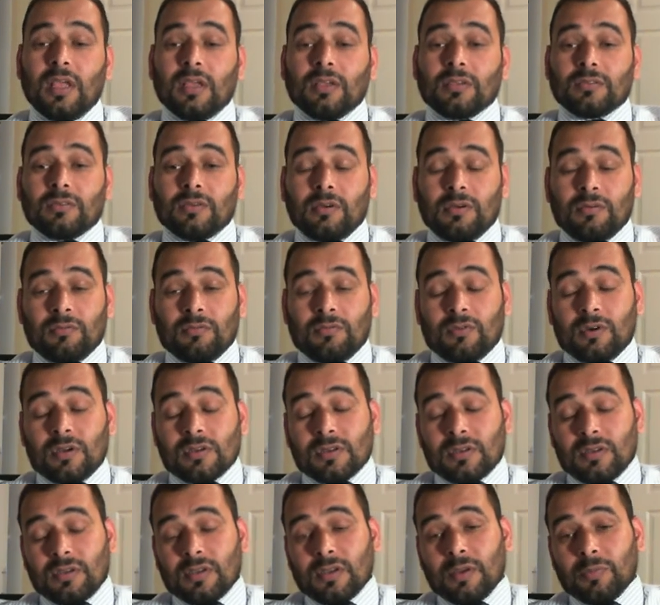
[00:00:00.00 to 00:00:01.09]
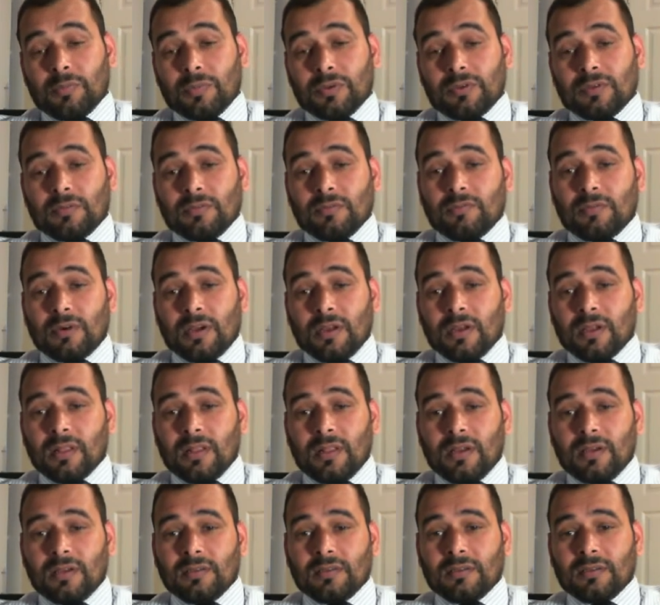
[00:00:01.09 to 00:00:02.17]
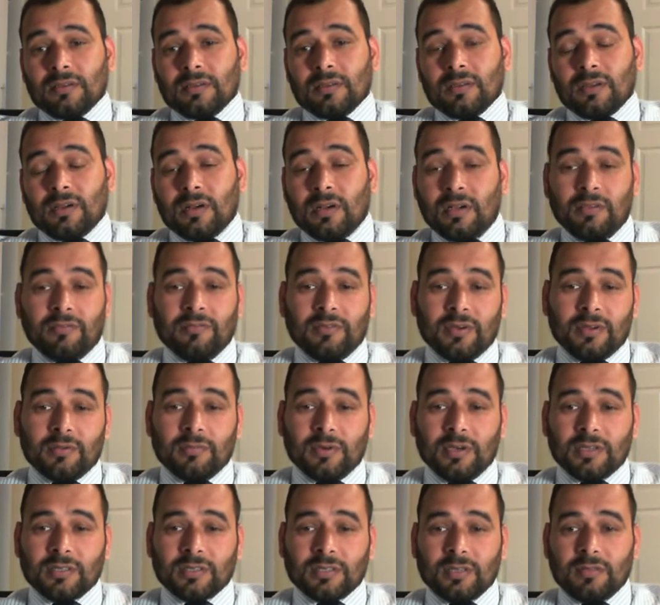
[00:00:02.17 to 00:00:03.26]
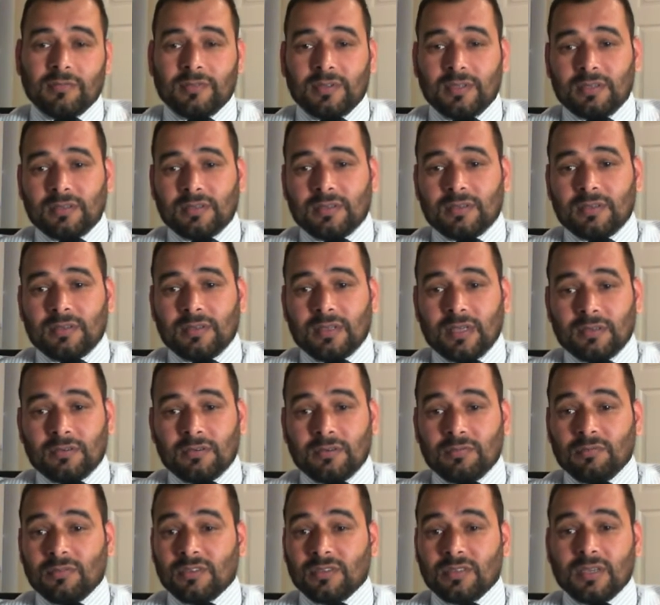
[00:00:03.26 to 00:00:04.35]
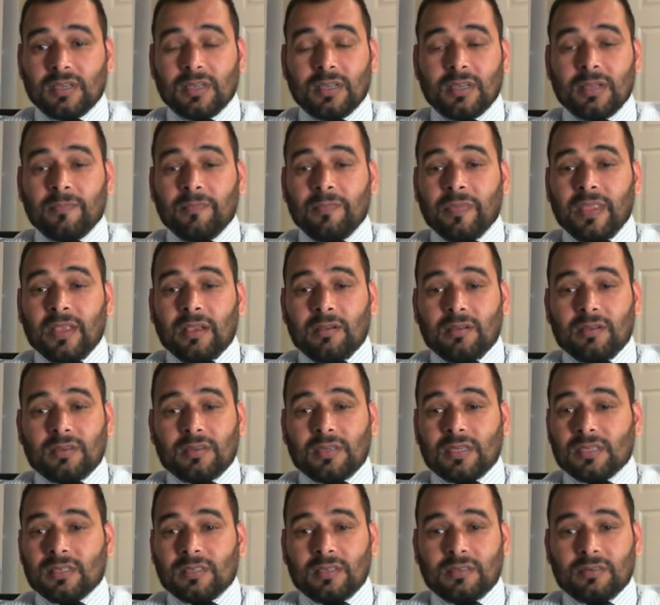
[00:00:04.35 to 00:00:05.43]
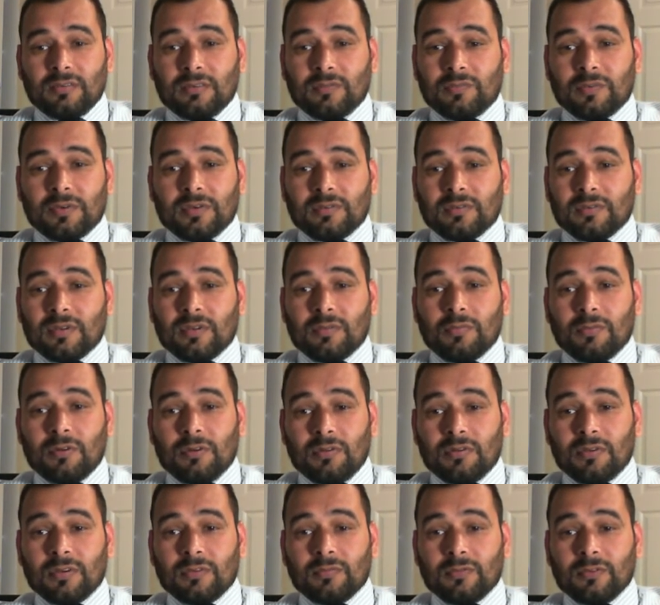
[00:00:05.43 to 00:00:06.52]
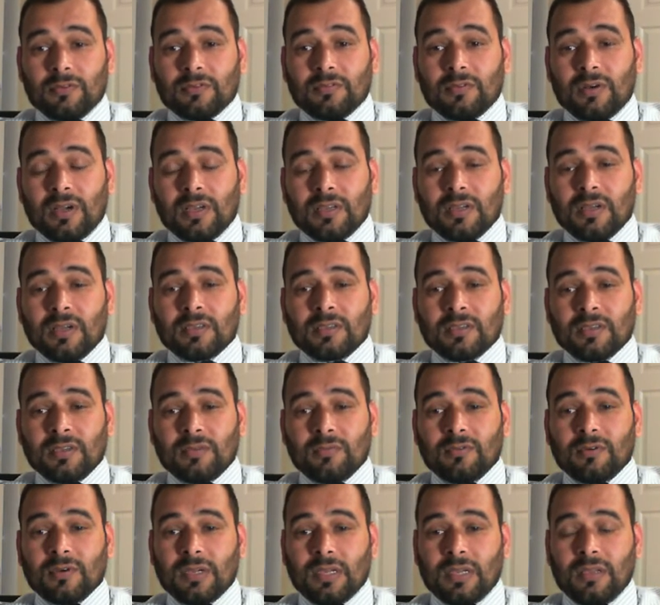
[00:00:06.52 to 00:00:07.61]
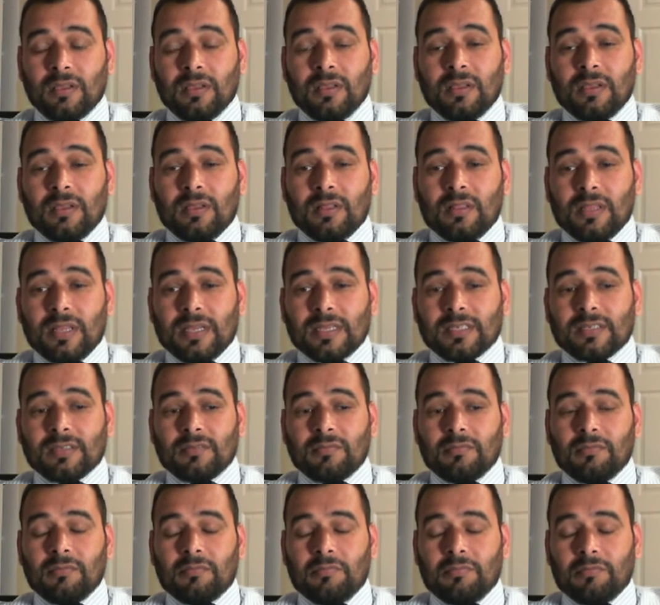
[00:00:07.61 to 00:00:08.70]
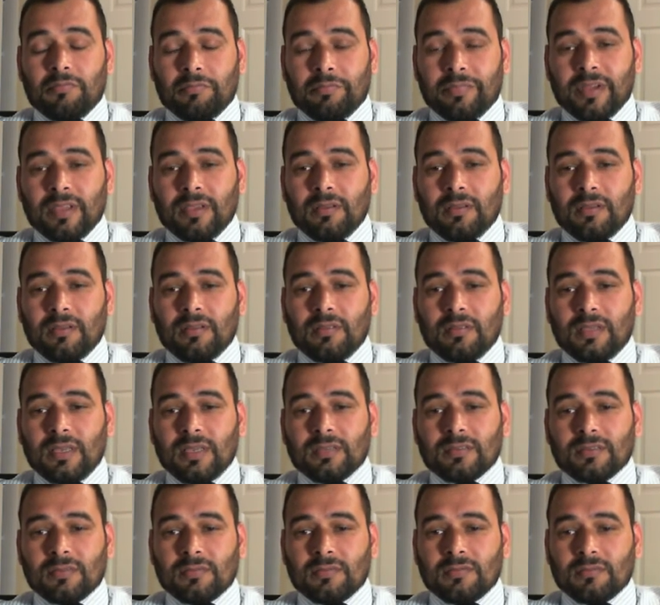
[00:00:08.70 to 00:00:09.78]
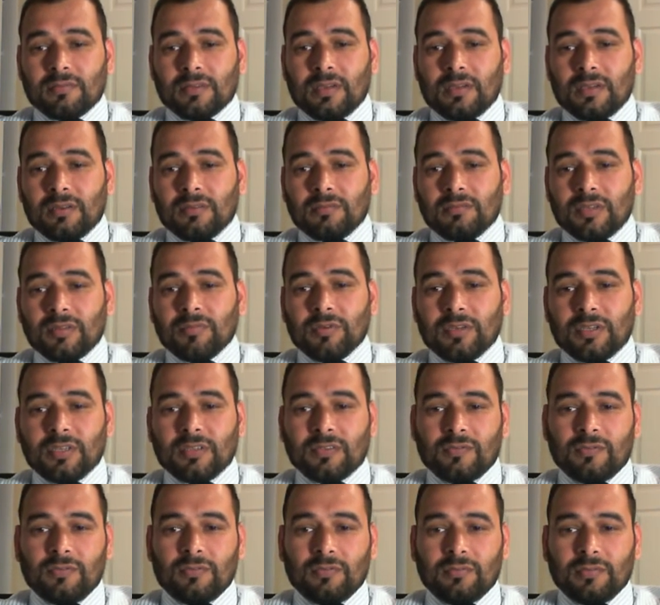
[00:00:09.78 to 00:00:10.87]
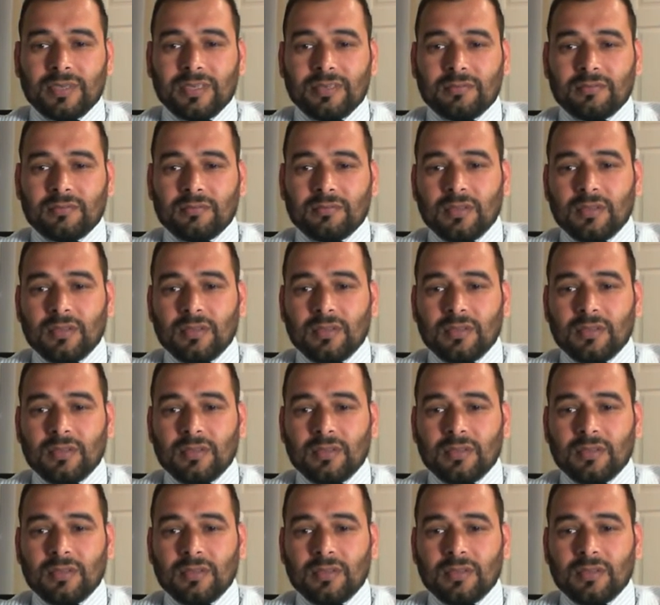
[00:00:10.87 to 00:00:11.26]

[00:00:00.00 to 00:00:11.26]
So what happened to my client, I find myself, this gentleman is a destitute person and vulnerable, so I asked him, okay, let's bring this evidence for me.